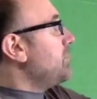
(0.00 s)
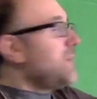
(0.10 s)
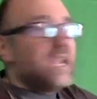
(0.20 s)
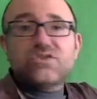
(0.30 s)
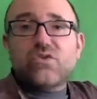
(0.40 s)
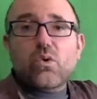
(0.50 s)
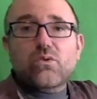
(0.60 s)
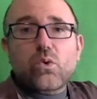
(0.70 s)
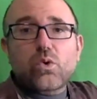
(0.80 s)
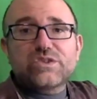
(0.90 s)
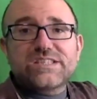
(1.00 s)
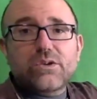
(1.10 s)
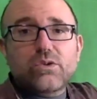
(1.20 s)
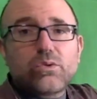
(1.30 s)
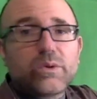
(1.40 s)
page
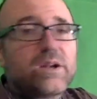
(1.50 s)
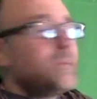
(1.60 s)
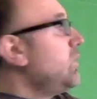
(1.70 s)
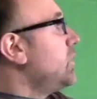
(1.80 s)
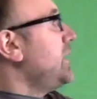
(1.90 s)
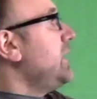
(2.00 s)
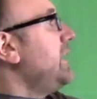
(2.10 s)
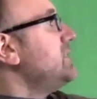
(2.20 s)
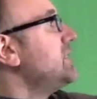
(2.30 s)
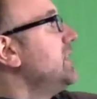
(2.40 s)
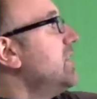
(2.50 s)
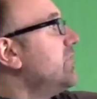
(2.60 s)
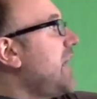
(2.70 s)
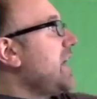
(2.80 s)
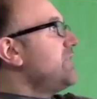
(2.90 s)
440, we're going to be looking at
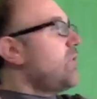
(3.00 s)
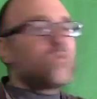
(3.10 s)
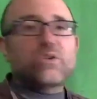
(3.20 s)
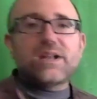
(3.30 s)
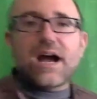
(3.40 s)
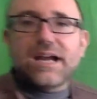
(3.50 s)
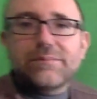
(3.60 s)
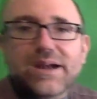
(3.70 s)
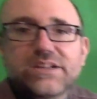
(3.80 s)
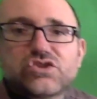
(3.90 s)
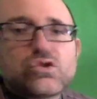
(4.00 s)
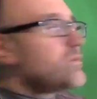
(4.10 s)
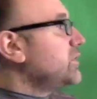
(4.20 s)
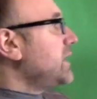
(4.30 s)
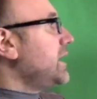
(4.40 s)
5/9 minus
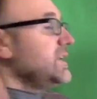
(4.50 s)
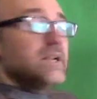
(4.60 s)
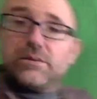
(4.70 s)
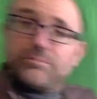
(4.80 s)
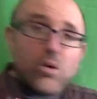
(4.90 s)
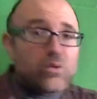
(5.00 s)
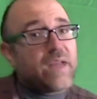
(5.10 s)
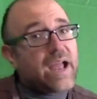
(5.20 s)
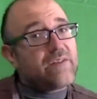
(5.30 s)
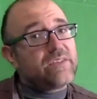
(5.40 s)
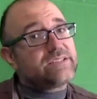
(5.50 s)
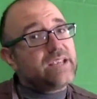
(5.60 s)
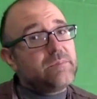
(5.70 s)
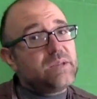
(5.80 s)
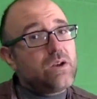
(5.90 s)
2/9. Both have the
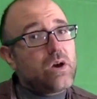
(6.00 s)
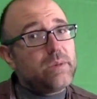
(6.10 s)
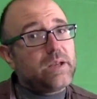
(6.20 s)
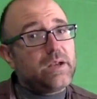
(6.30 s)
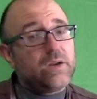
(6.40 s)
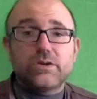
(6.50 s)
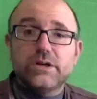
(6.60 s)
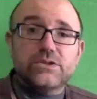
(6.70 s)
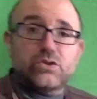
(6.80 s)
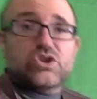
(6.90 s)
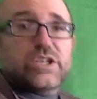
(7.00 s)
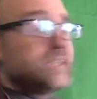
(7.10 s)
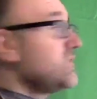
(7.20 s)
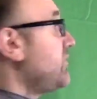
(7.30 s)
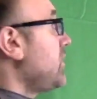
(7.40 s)
same denominator, so
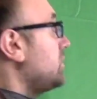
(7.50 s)
just follow